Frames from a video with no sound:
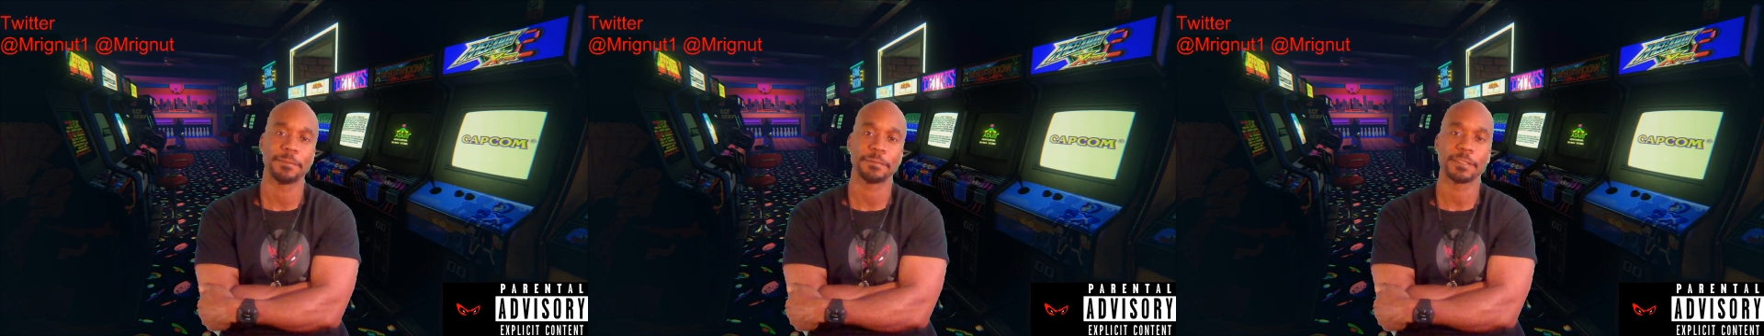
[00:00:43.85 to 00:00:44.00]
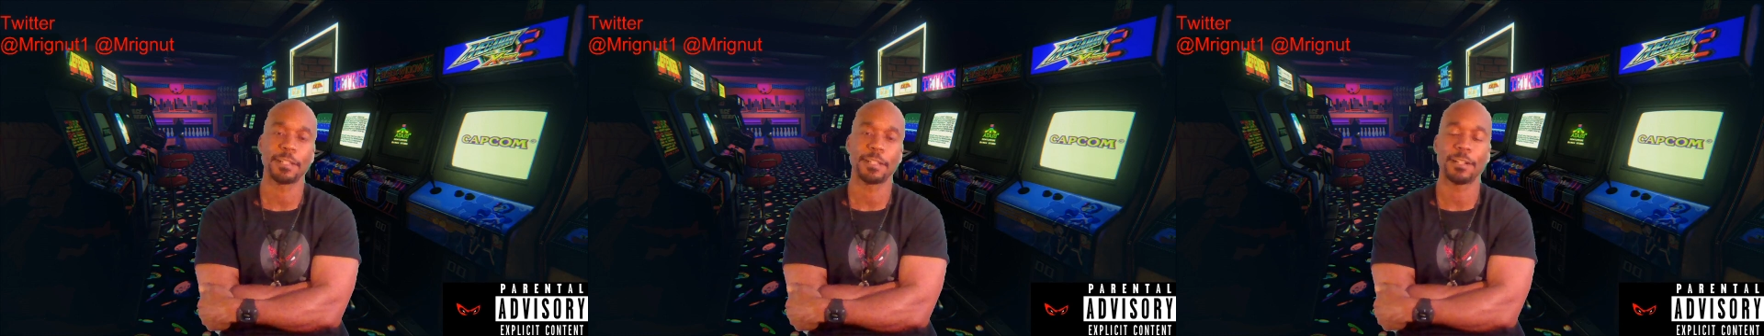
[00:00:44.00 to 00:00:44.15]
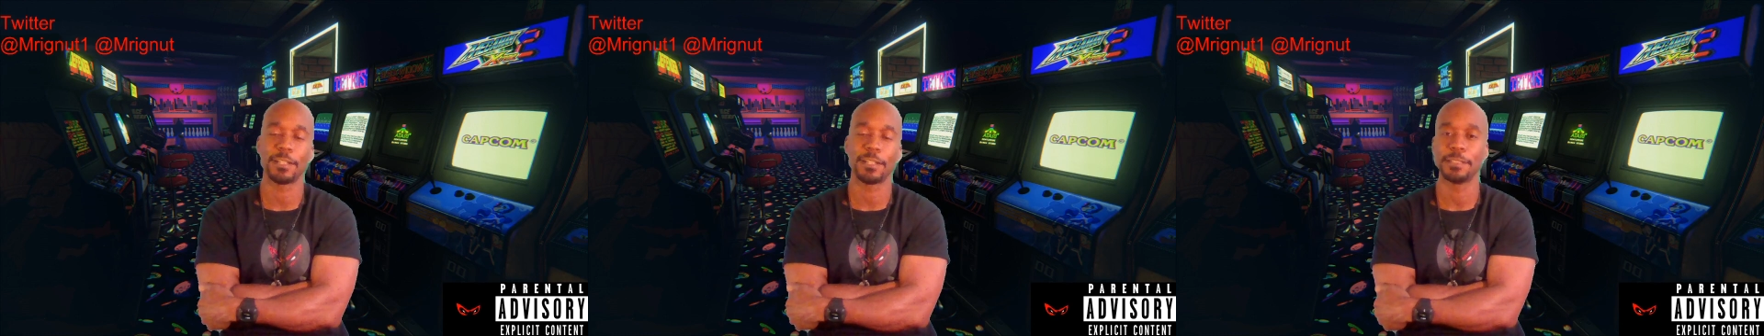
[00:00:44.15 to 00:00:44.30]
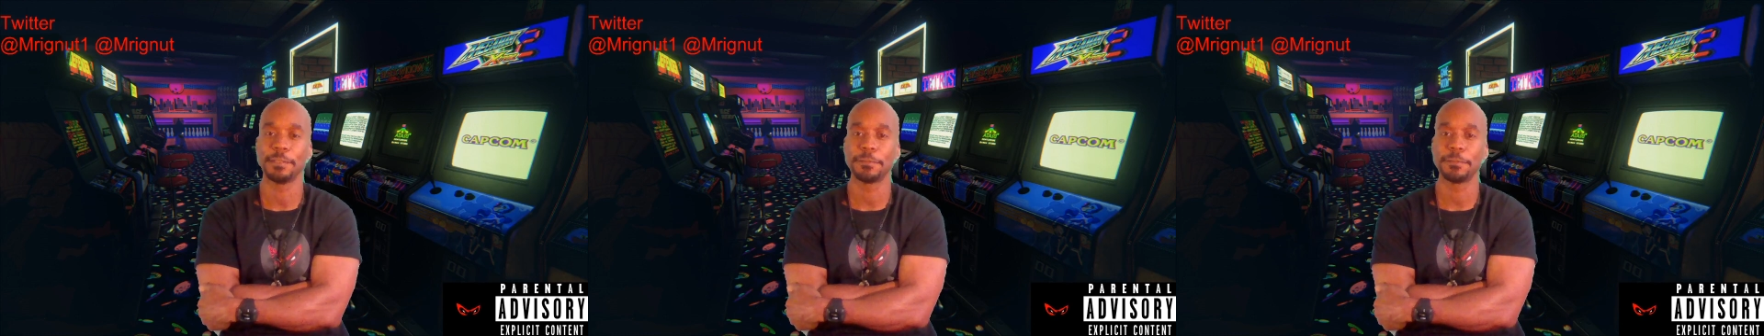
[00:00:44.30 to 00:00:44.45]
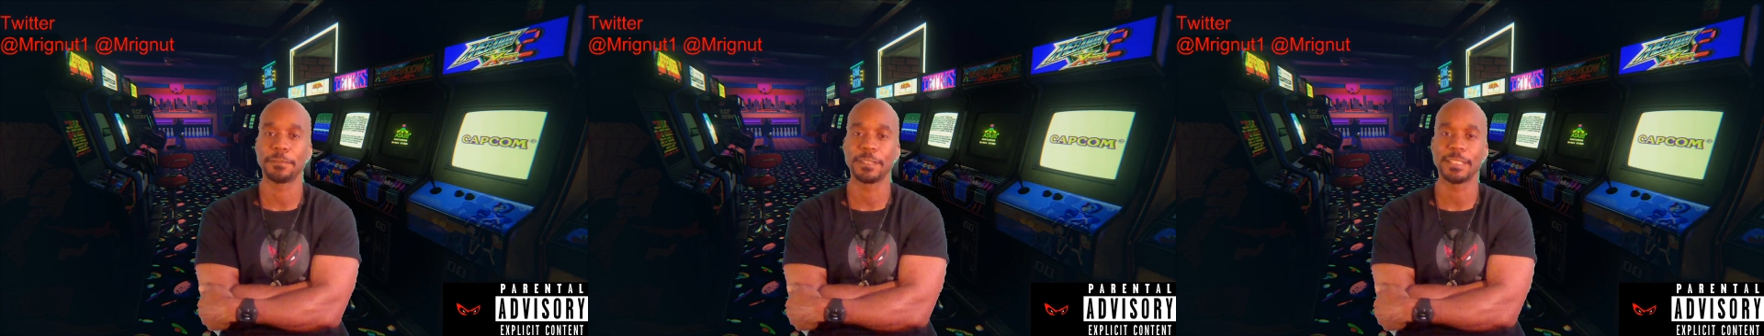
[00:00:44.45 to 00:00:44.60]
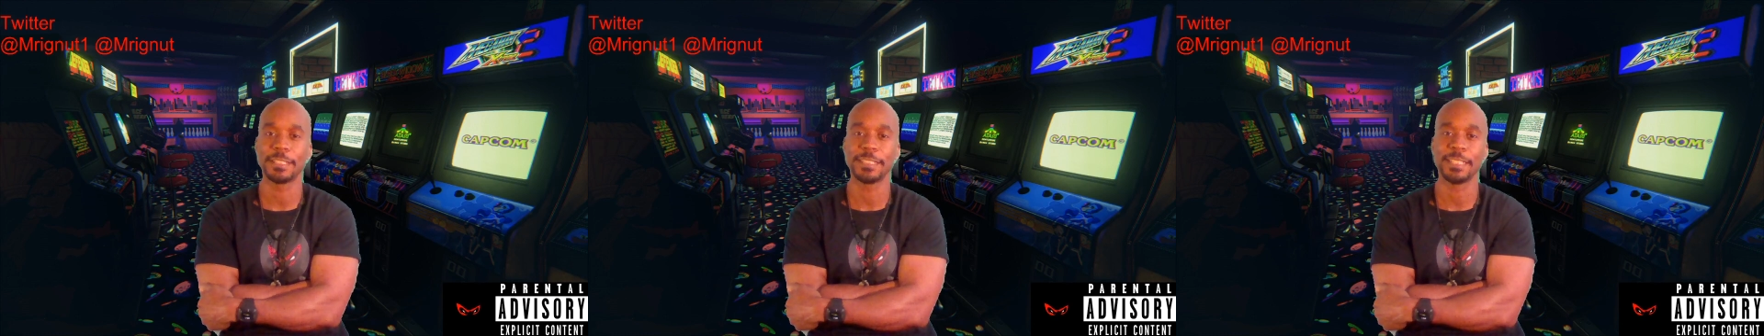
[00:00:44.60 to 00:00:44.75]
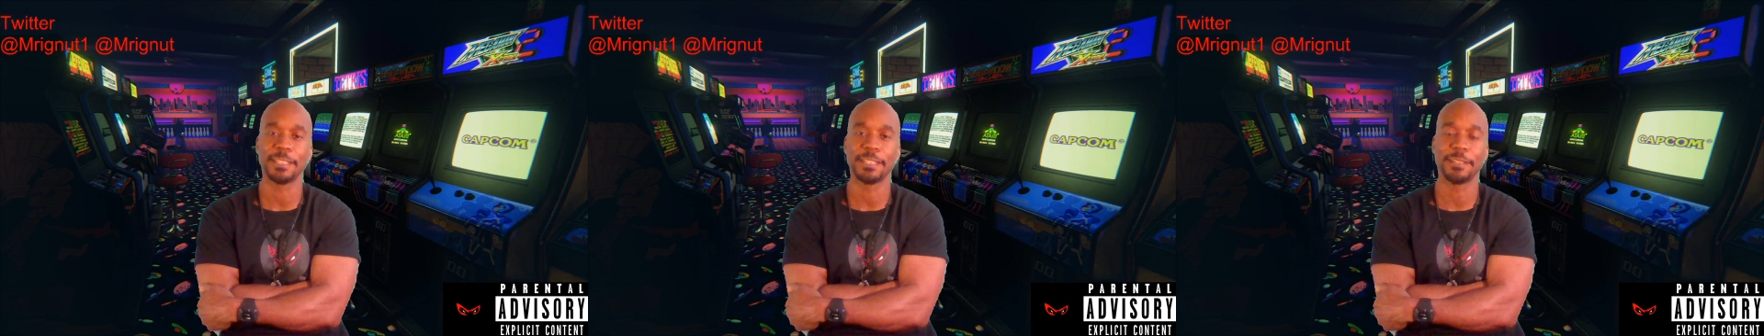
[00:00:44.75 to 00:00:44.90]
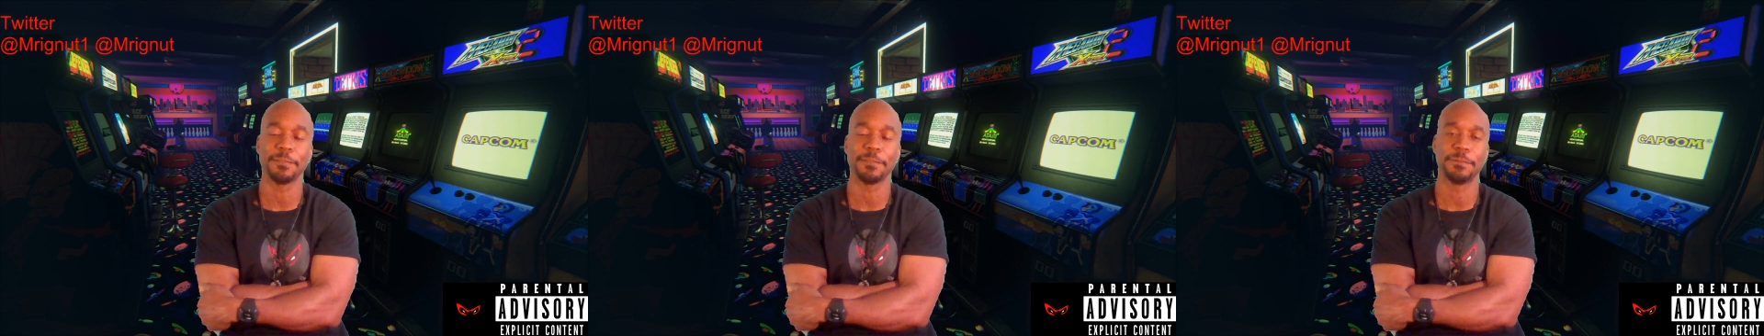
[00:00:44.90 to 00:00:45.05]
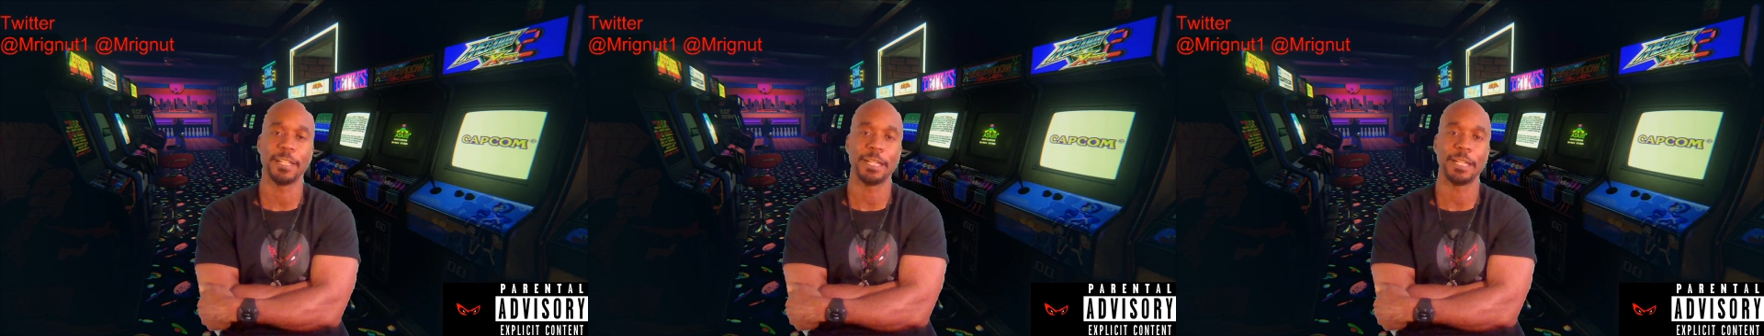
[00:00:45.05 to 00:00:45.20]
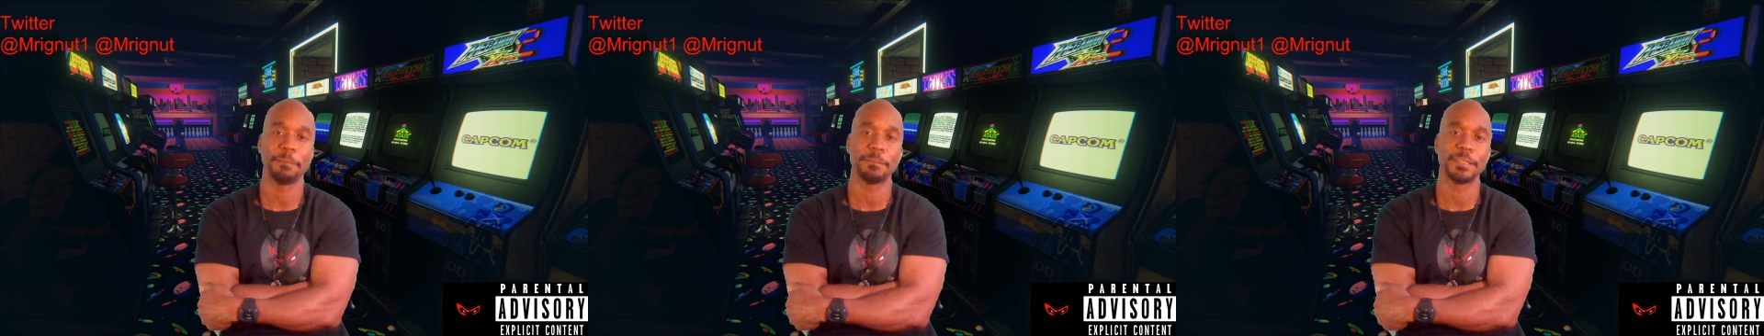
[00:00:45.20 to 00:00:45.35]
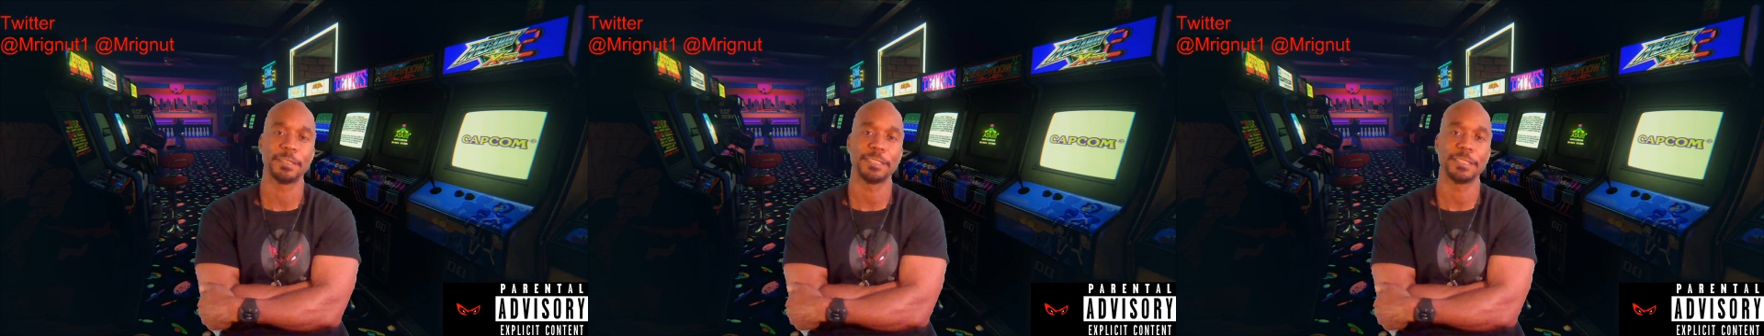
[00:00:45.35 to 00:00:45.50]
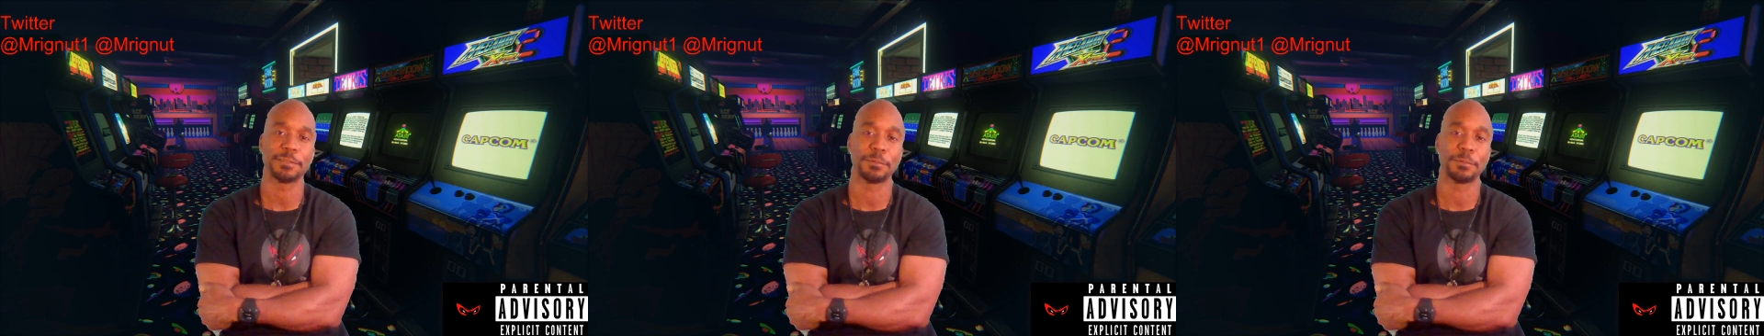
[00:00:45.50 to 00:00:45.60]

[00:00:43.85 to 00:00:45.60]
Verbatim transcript: all the affiliated families.